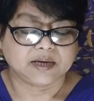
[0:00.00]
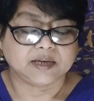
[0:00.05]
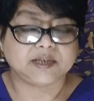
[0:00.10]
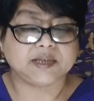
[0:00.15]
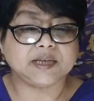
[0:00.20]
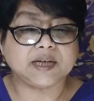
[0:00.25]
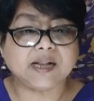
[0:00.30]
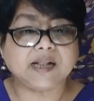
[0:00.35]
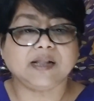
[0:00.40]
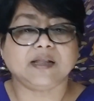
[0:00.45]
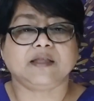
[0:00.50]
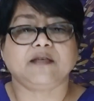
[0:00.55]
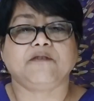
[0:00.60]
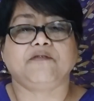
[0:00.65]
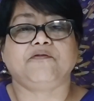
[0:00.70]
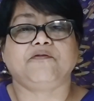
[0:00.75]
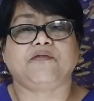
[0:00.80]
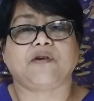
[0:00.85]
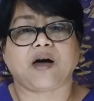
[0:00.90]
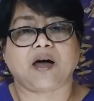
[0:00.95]
till the
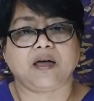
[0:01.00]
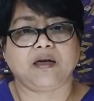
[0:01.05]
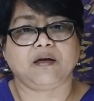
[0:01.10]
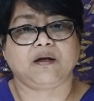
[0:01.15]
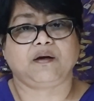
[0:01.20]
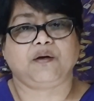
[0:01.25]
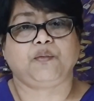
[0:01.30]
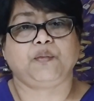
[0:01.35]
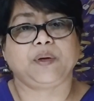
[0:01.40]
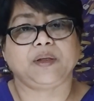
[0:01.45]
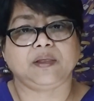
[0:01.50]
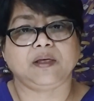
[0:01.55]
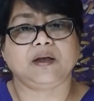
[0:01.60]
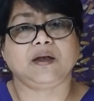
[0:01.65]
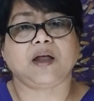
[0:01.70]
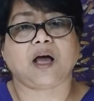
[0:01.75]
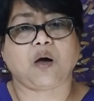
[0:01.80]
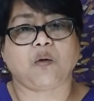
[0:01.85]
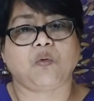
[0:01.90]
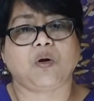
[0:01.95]
fire
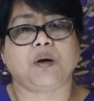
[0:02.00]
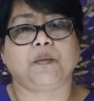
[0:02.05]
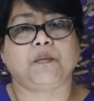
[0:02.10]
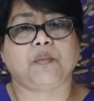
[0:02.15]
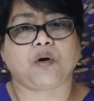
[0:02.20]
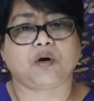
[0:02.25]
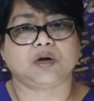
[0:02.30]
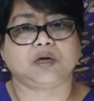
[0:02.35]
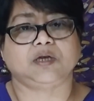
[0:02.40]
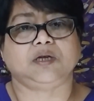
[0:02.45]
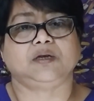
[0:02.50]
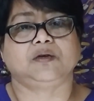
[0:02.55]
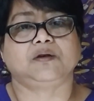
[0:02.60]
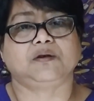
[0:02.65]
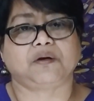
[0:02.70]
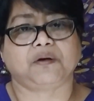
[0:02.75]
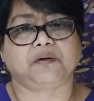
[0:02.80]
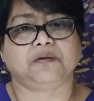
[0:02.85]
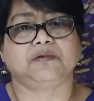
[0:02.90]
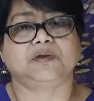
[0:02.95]
within our body
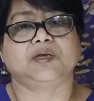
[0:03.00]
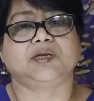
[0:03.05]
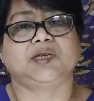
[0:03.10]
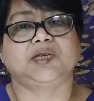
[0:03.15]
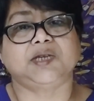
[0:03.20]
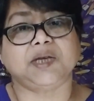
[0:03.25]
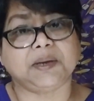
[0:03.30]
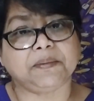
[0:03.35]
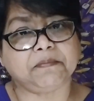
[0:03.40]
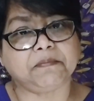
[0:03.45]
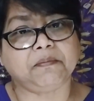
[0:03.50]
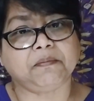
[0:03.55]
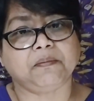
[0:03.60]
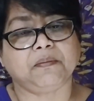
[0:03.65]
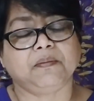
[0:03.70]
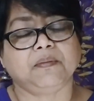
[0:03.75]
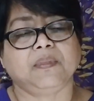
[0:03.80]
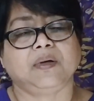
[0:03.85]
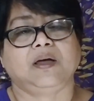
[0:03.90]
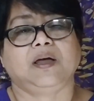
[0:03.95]
grows dim
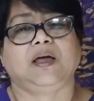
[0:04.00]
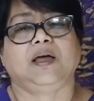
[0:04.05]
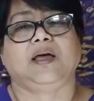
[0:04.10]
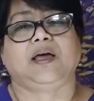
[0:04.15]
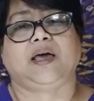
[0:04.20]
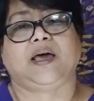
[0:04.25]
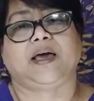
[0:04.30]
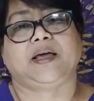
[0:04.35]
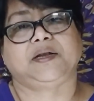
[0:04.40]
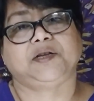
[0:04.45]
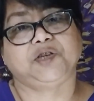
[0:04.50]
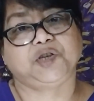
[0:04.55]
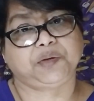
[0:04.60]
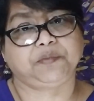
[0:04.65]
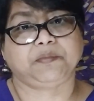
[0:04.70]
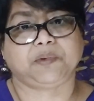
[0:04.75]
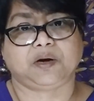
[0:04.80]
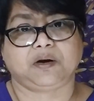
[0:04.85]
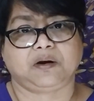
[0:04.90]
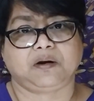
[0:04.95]
and
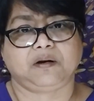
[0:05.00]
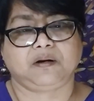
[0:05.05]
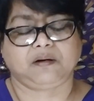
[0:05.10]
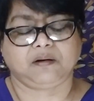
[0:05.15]
dimmer.